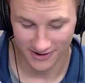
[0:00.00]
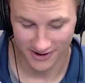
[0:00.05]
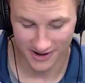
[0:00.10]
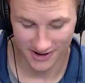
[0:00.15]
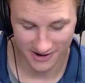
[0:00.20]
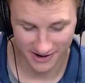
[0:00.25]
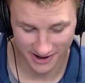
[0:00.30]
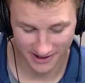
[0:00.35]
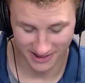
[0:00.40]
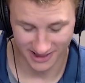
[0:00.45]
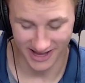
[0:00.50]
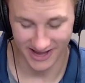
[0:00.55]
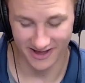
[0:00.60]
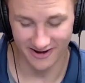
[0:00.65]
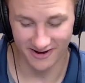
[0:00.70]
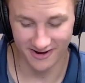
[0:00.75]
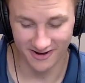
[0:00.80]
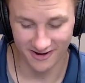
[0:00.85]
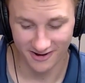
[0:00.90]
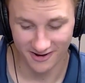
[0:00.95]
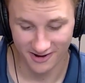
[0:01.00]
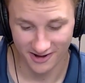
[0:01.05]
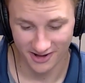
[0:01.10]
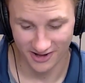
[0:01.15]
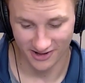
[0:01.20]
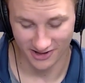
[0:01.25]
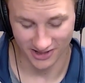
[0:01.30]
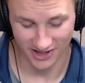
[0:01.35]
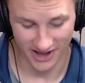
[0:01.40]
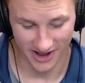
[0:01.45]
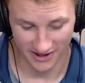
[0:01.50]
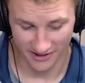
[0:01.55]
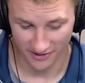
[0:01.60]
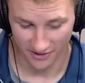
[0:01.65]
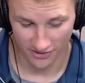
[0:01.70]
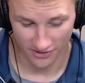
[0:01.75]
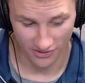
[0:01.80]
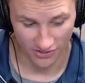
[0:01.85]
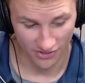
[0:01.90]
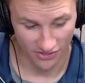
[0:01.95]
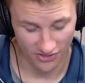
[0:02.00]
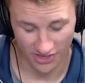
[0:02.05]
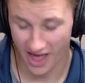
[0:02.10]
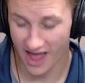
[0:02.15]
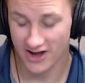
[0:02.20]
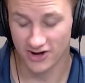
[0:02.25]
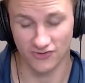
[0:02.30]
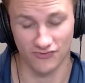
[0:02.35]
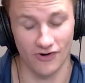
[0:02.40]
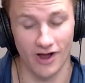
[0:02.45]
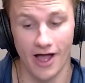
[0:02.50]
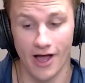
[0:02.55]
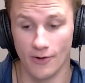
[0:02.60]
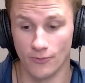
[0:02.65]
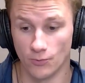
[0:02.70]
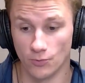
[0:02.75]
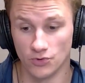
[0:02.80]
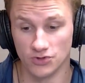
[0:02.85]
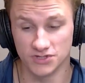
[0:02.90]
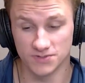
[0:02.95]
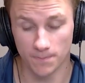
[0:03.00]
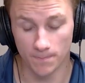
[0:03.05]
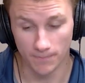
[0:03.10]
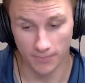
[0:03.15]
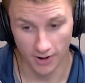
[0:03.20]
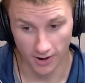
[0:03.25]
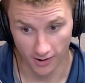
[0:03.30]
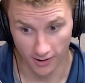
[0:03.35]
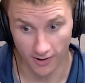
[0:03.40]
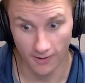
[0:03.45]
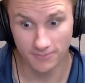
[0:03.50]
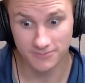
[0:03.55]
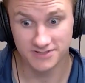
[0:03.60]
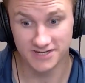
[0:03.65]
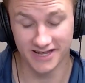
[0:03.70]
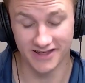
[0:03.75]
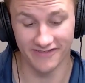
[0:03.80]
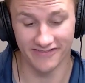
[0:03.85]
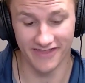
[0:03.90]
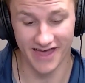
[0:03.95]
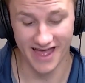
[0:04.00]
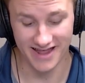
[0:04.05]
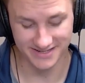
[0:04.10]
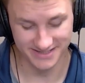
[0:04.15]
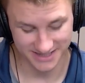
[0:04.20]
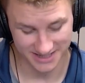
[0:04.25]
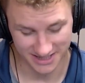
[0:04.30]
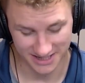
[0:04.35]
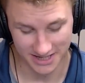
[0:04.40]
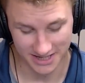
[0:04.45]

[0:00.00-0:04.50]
in Atlanta, like, that crowd was pumped and that